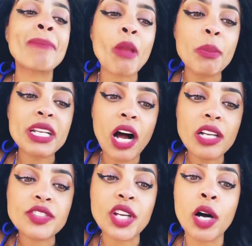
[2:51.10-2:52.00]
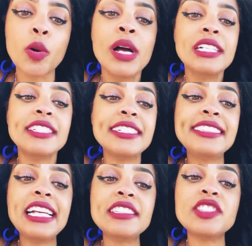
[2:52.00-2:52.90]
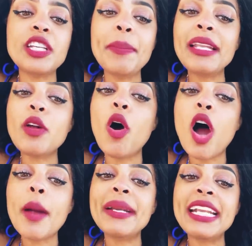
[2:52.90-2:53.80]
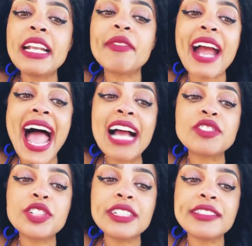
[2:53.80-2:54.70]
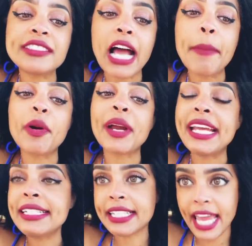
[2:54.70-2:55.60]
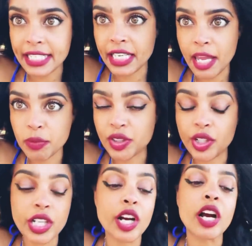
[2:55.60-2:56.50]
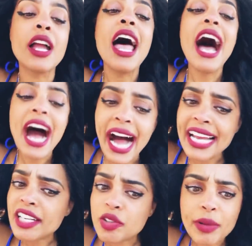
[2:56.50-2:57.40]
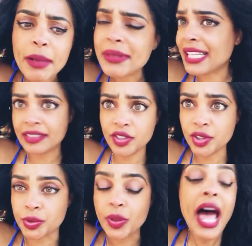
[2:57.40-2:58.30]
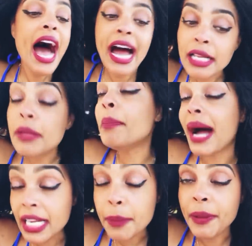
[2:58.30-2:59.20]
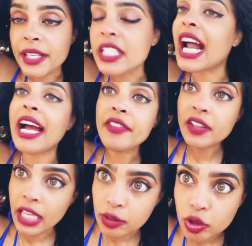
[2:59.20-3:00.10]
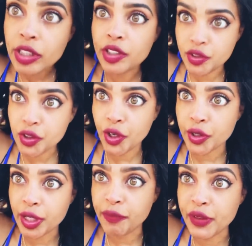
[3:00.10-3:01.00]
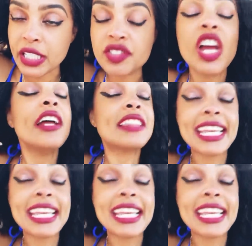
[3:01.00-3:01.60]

But also, she says that she meant no harm and he never asked her to stop or indicated he was hurting her. I agree with that too. I, in my opinion, I think they looked at the security footage, they